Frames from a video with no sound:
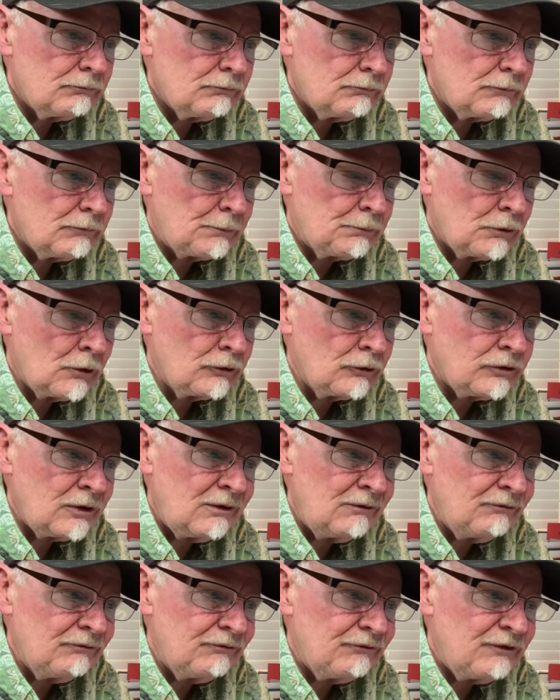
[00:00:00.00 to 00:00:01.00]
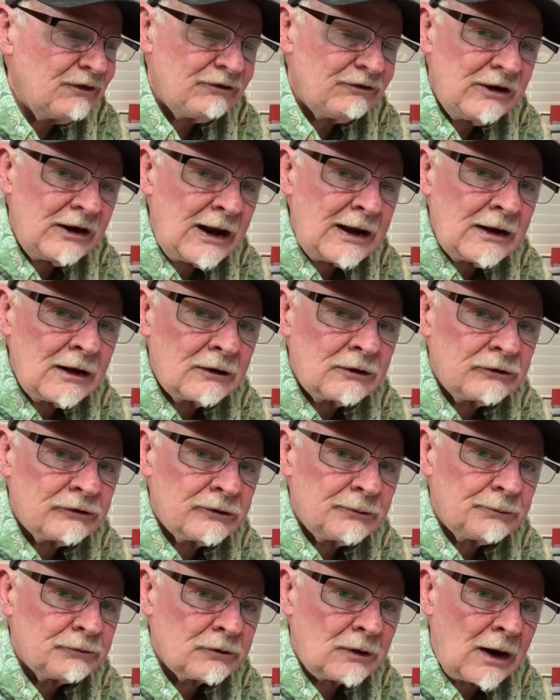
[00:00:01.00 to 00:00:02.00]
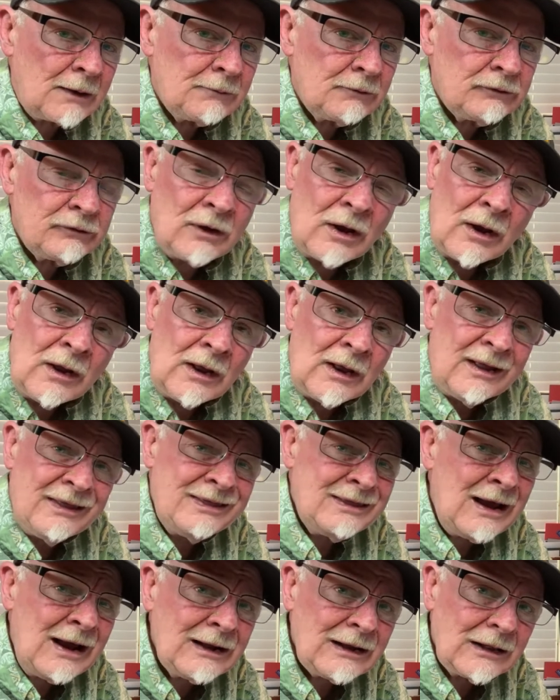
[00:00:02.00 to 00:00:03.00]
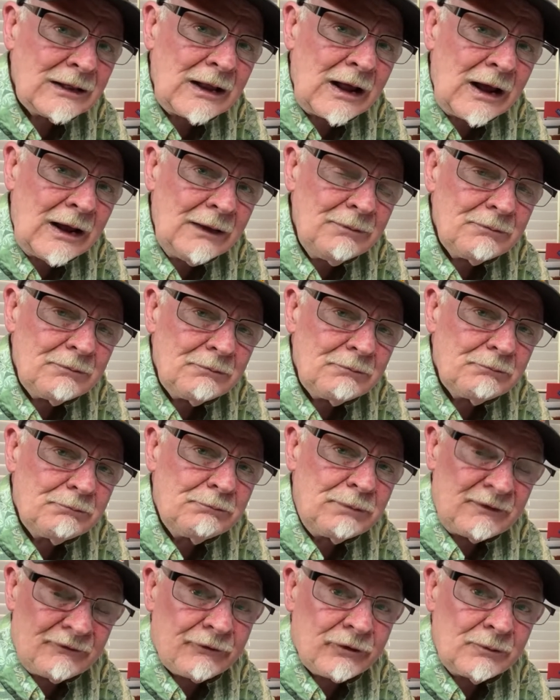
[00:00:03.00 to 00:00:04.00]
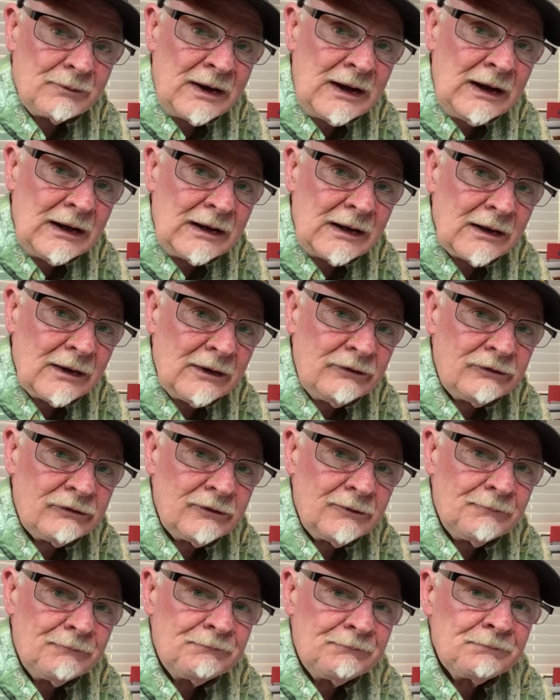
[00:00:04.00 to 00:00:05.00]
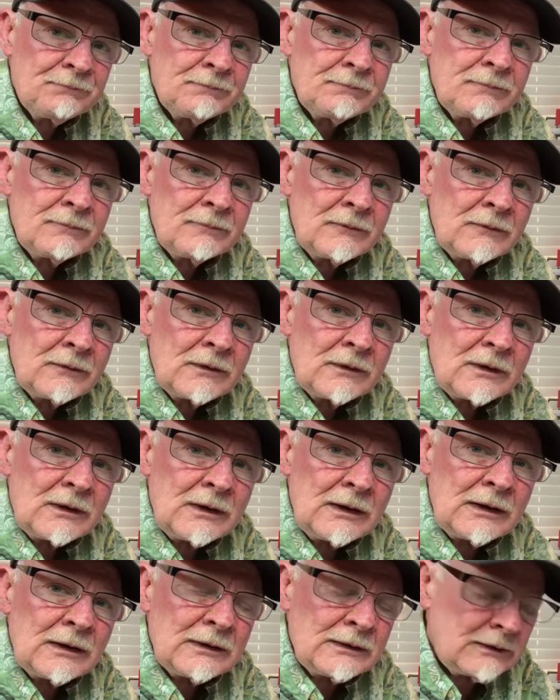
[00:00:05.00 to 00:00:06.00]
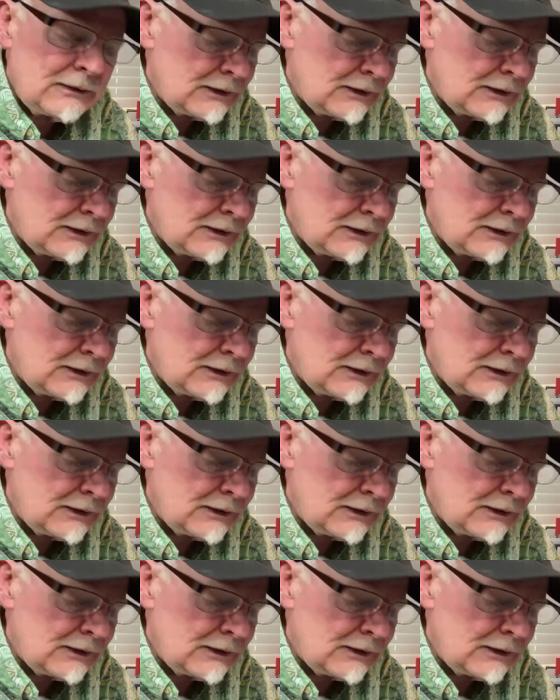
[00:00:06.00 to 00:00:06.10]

approaching 5,800 subscribers. Not a lot, but for me it is. And